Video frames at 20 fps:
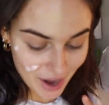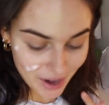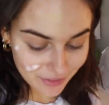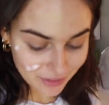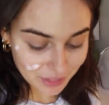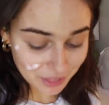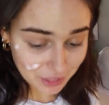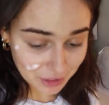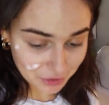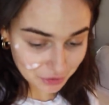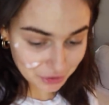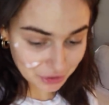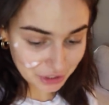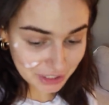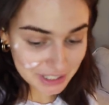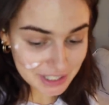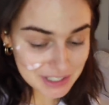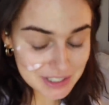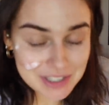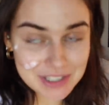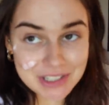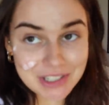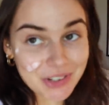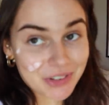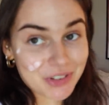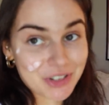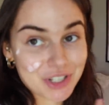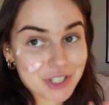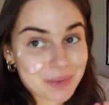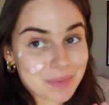I've literally
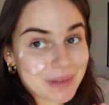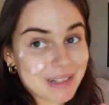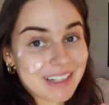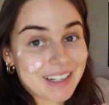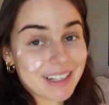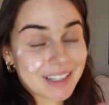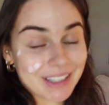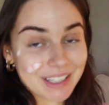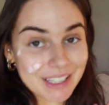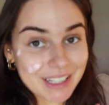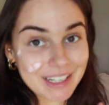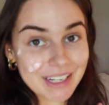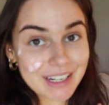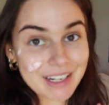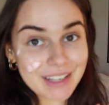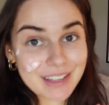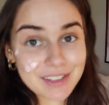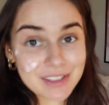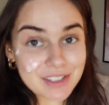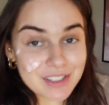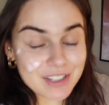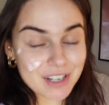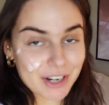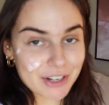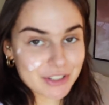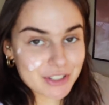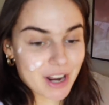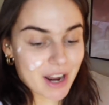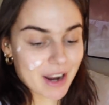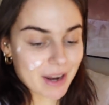still just been cleaning this
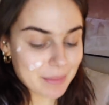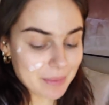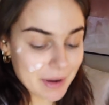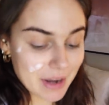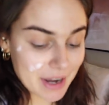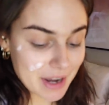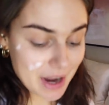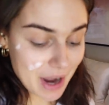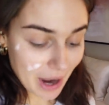entire time.